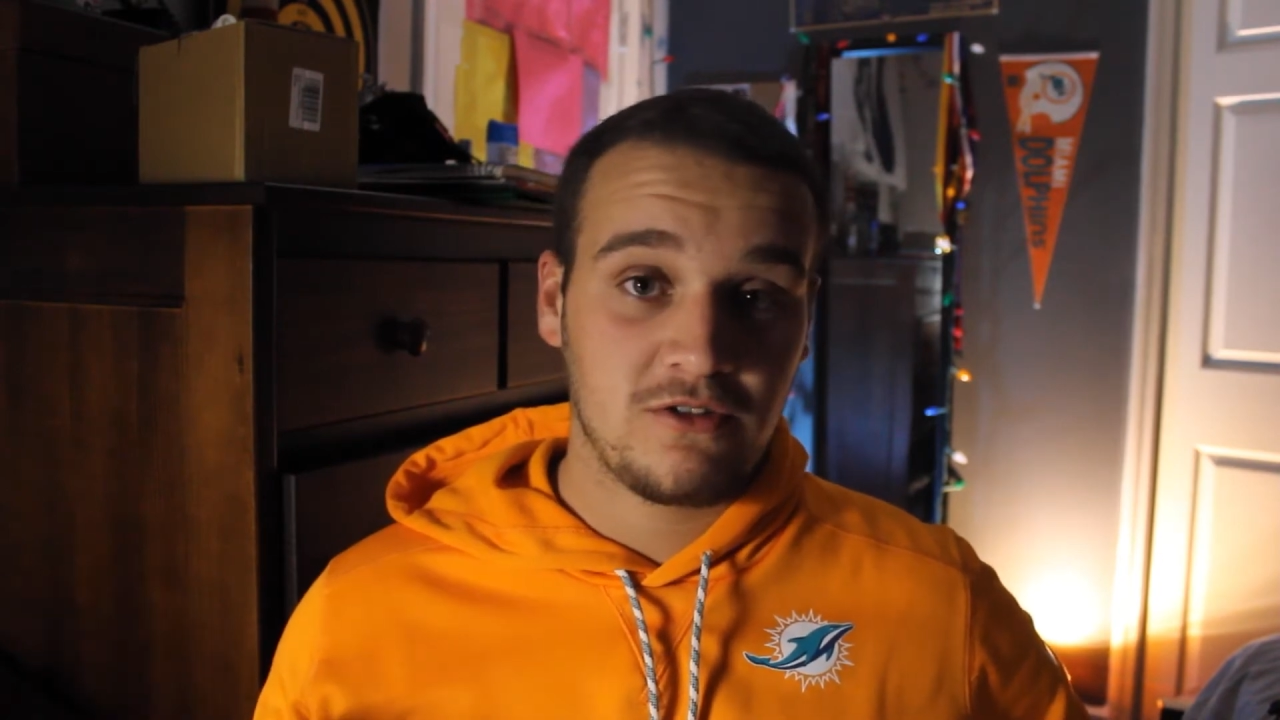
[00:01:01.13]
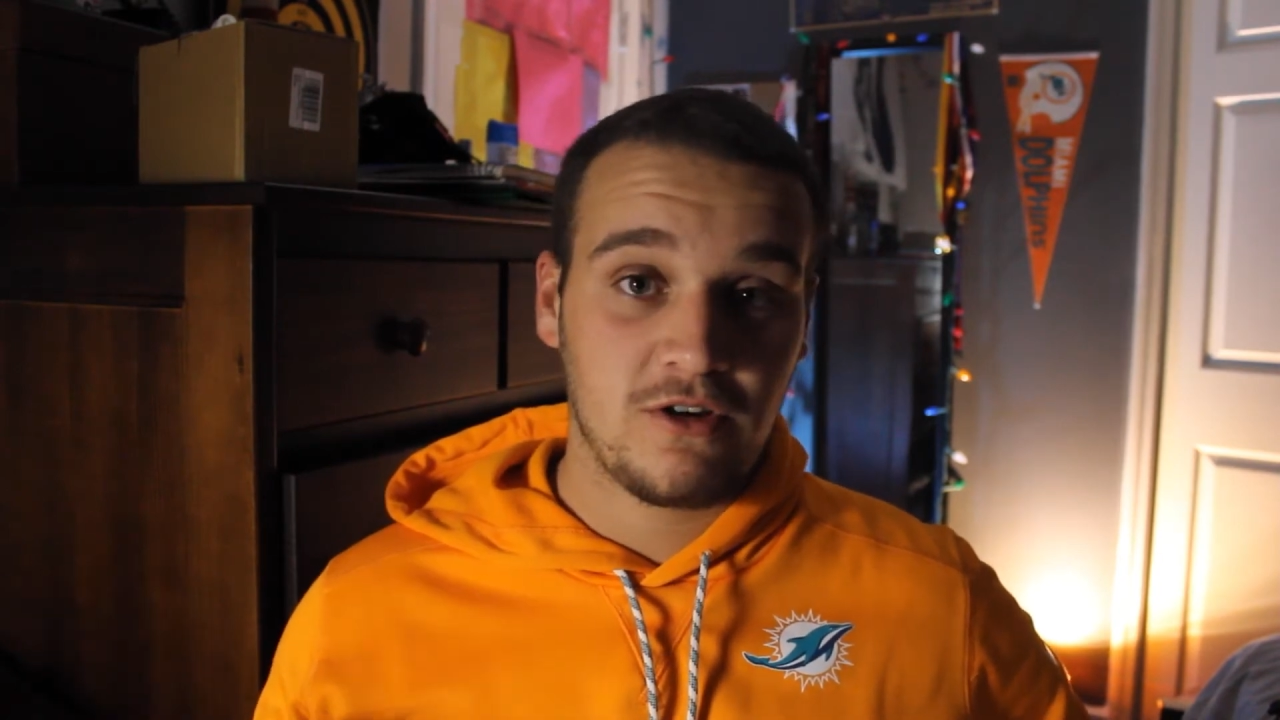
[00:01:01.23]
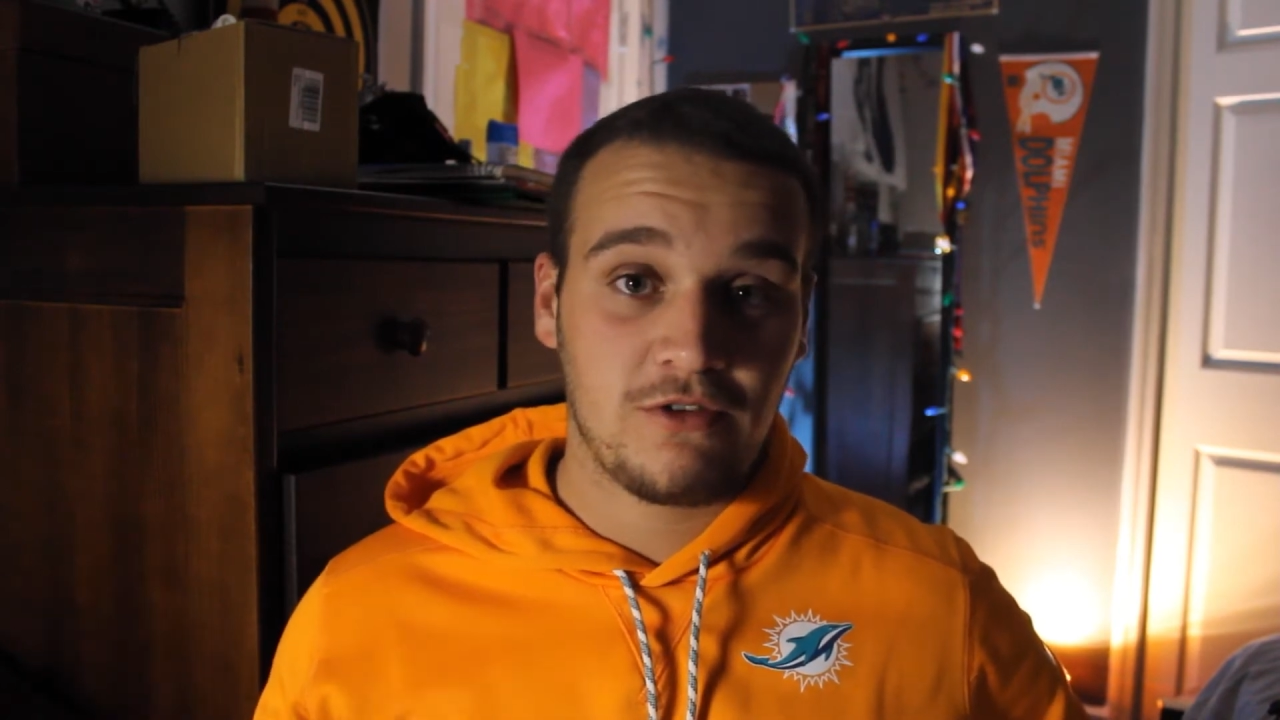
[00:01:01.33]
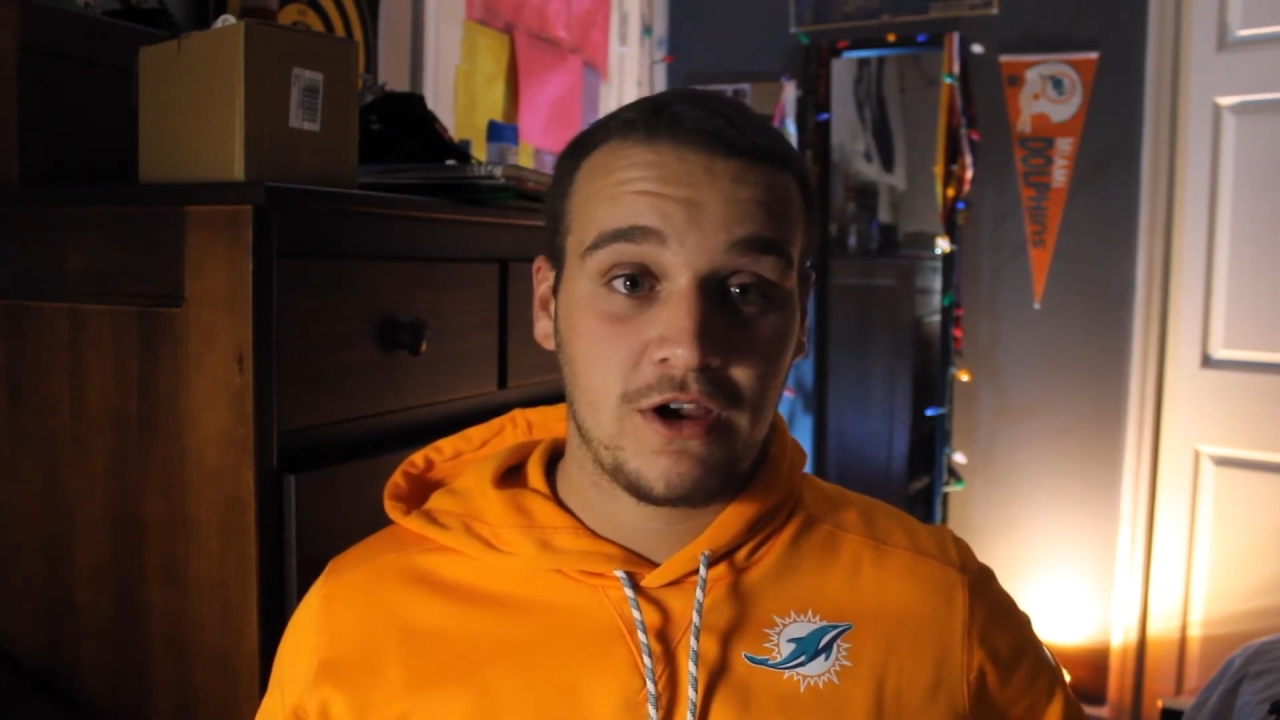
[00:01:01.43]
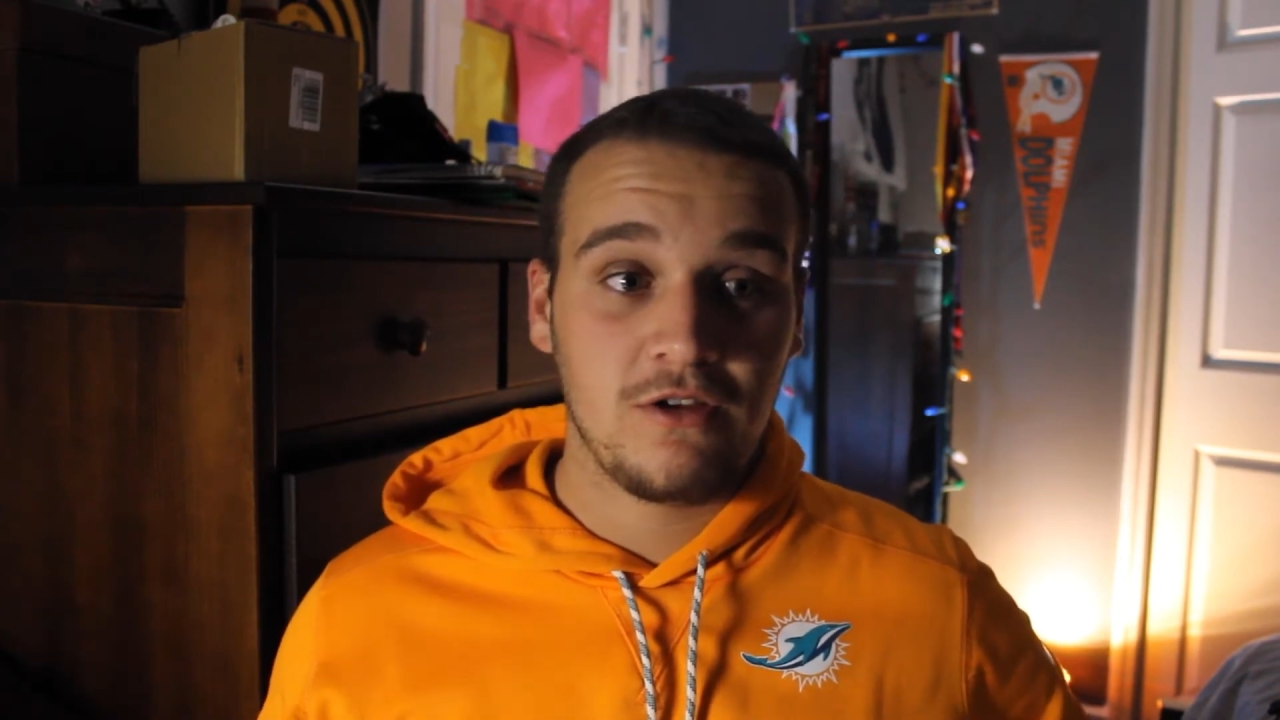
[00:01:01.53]
to our
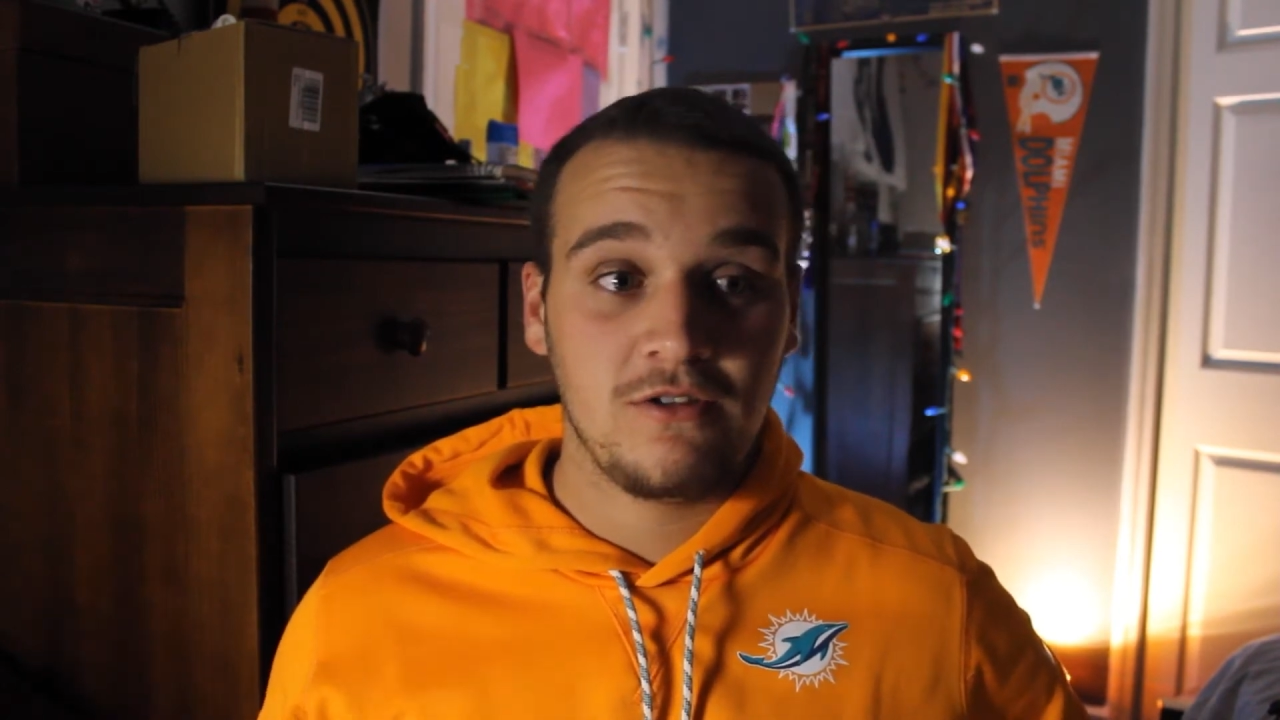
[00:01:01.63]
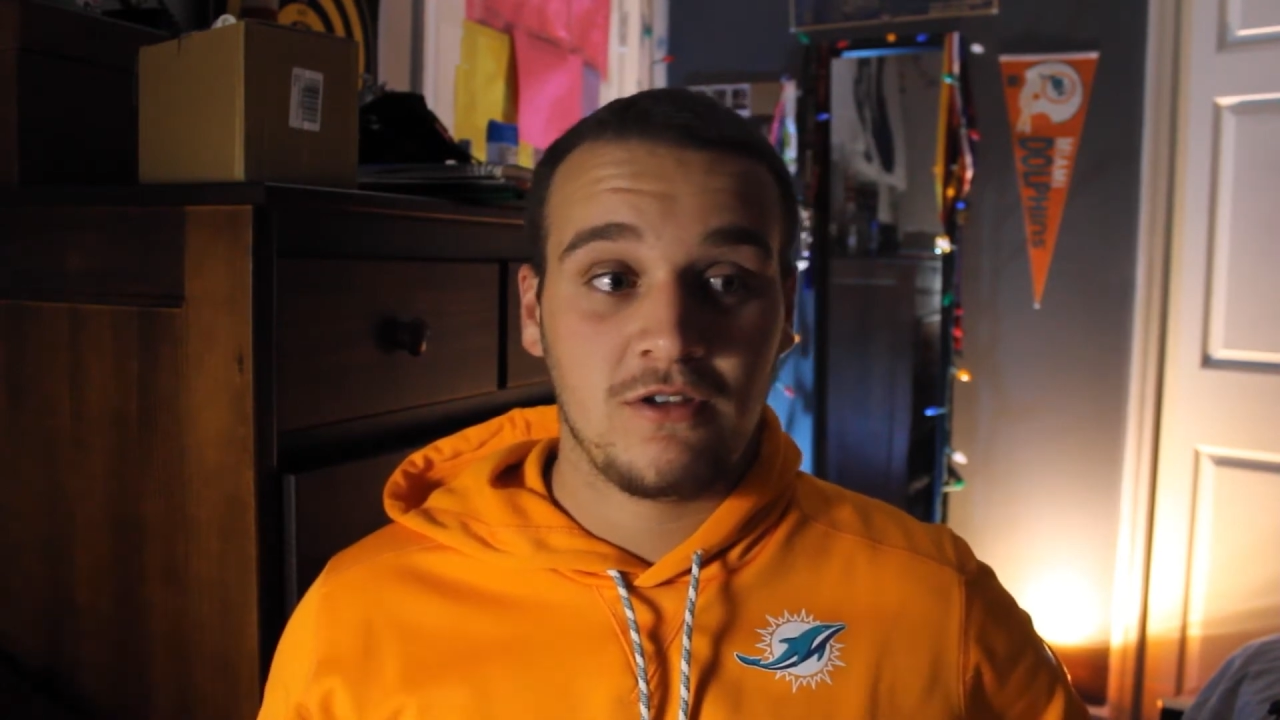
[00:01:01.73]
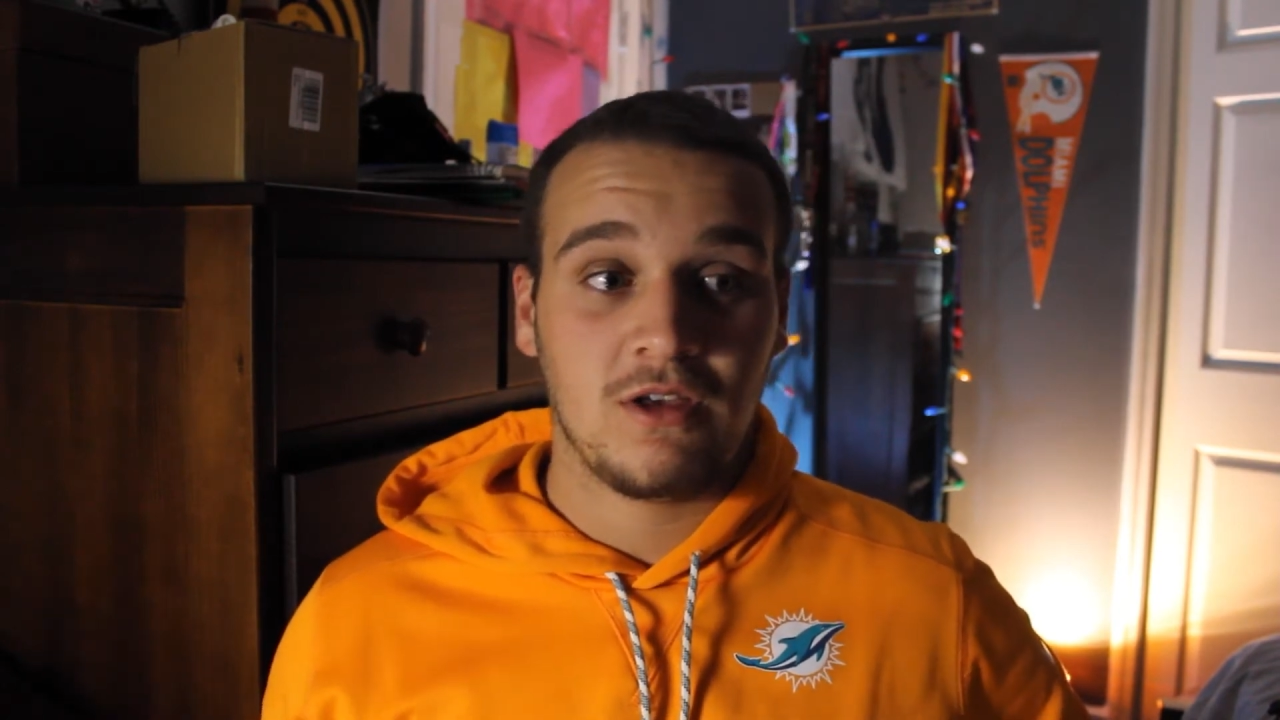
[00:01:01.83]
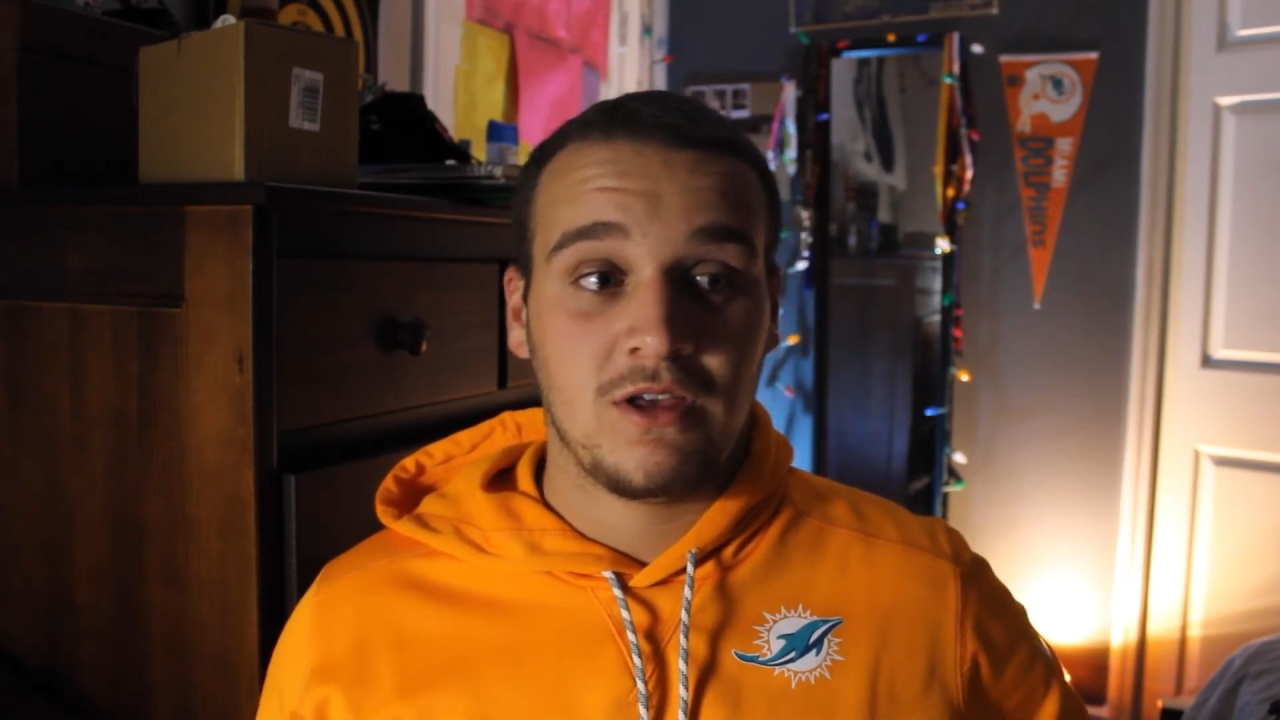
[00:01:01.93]
records